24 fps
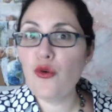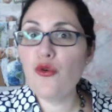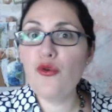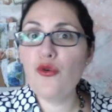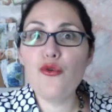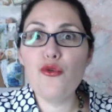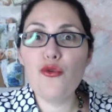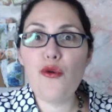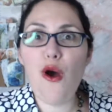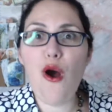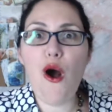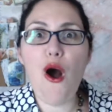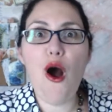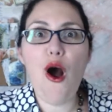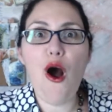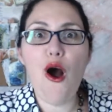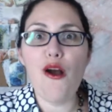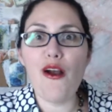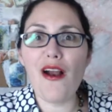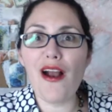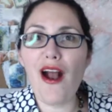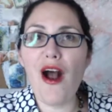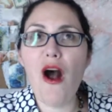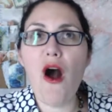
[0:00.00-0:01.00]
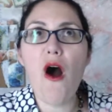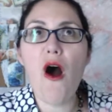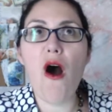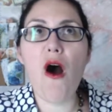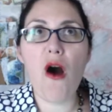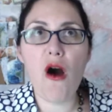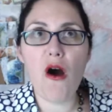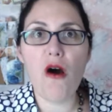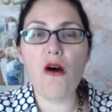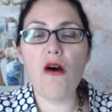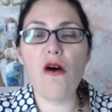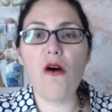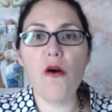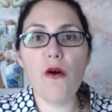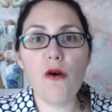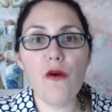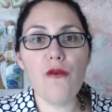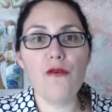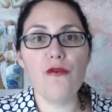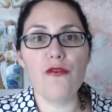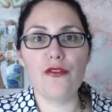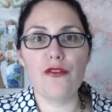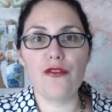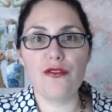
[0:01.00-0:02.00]
who are all
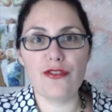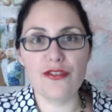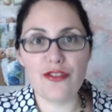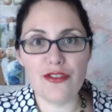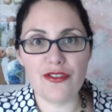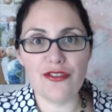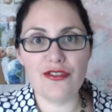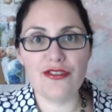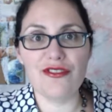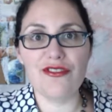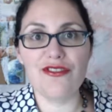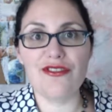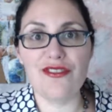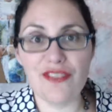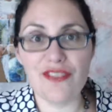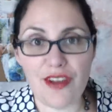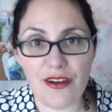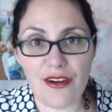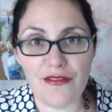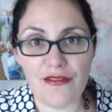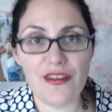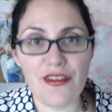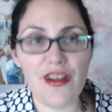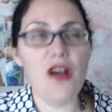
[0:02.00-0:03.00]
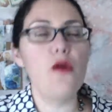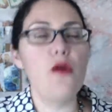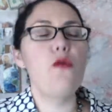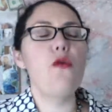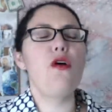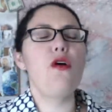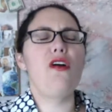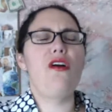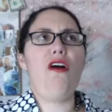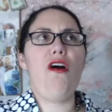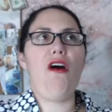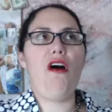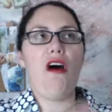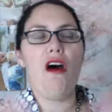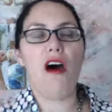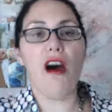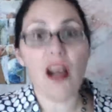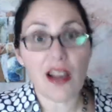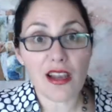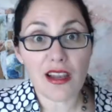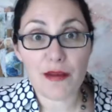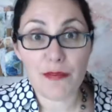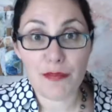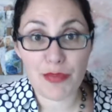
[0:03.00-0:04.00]
over your stuff, who are
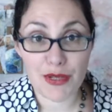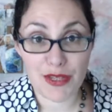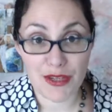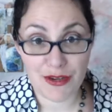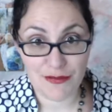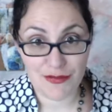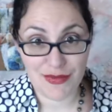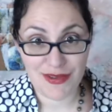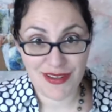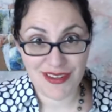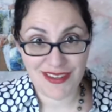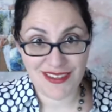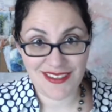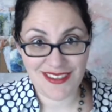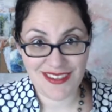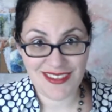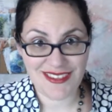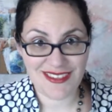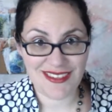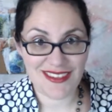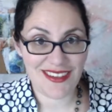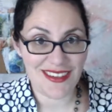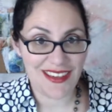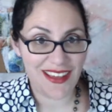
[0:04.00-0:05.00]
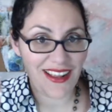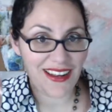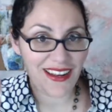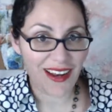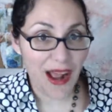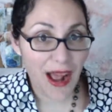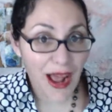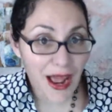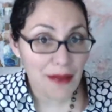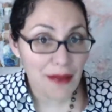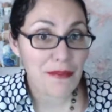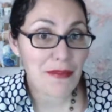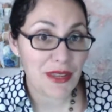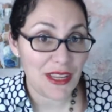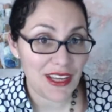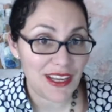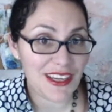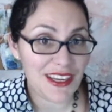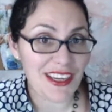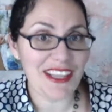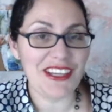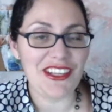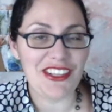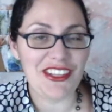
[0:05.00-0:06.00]
all up in your business. And I
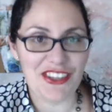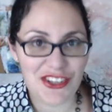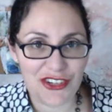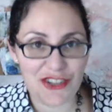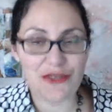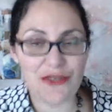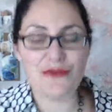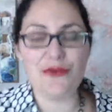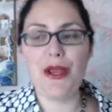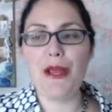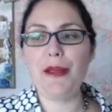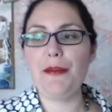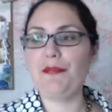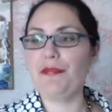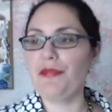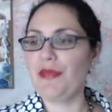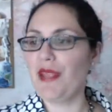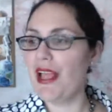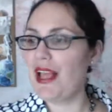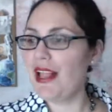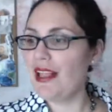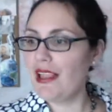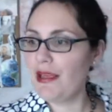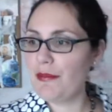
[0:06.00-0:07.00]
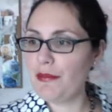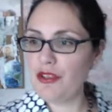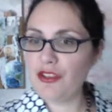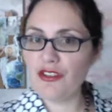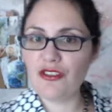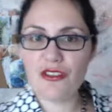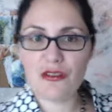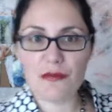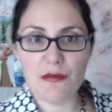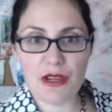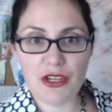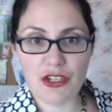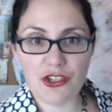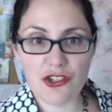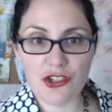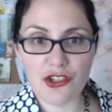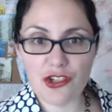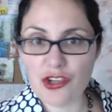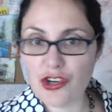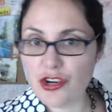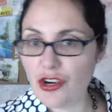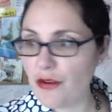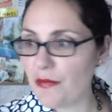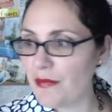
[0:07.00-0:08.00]
mean in a good way. Let me just make
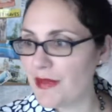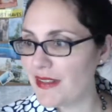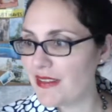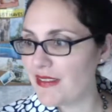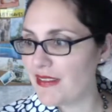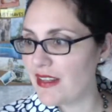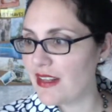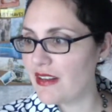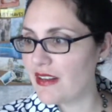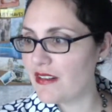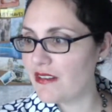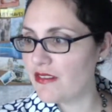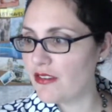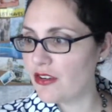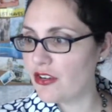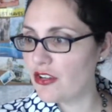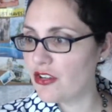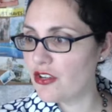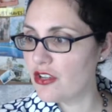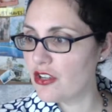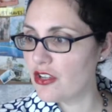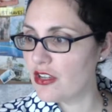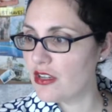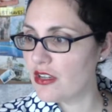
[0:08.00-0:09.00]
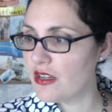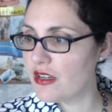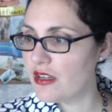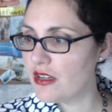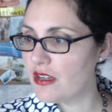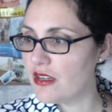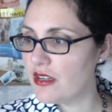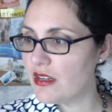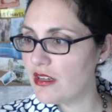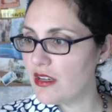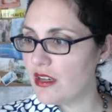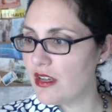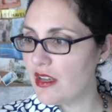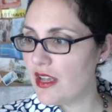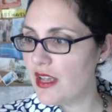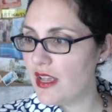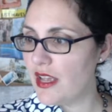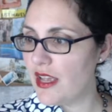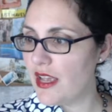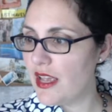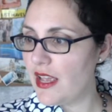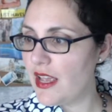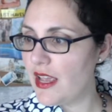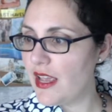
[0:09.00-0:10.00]
sure my settings are good
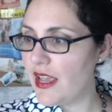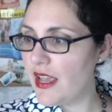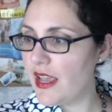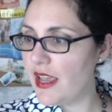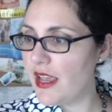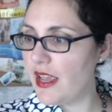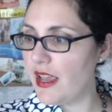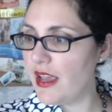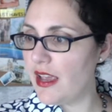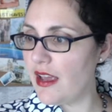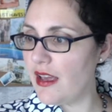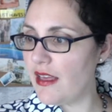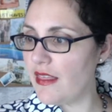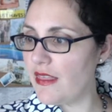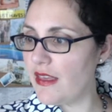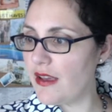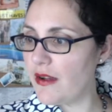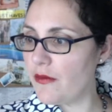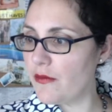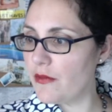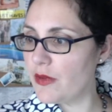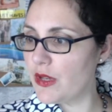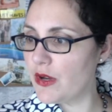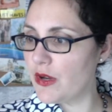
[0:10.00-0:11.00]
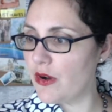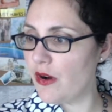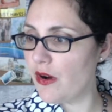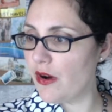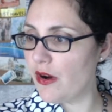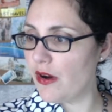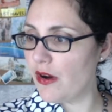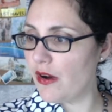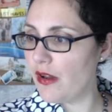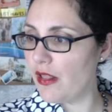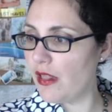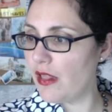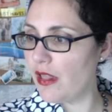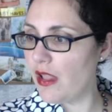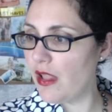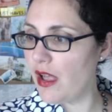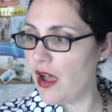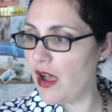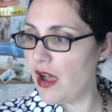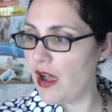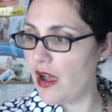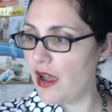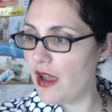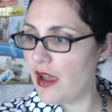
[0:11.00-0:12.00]
and that we are
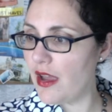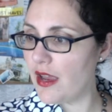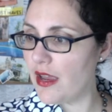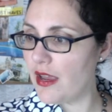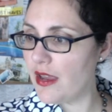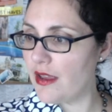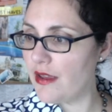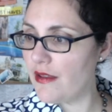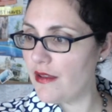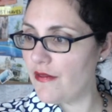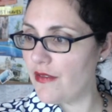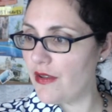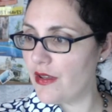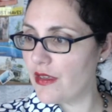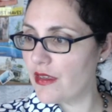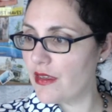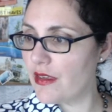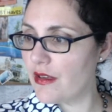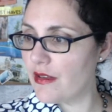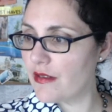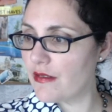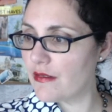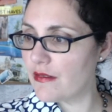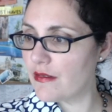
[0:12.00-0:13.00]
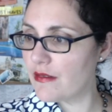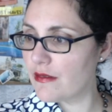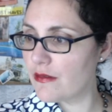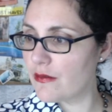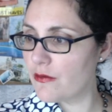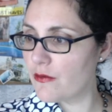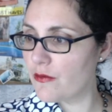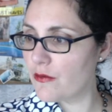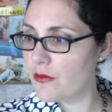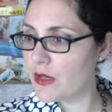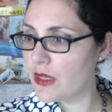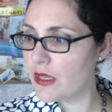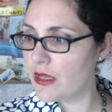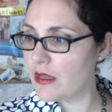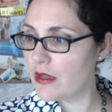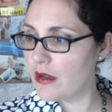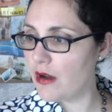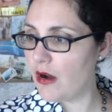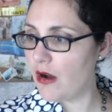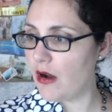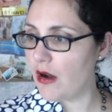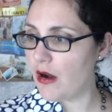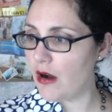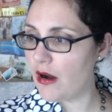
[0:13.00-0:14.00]
live. Yes, we
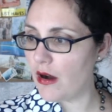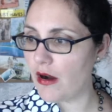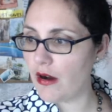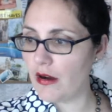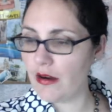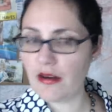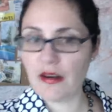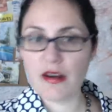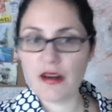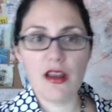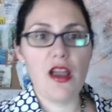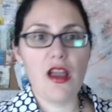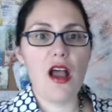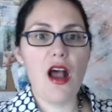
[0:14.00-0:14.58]
are.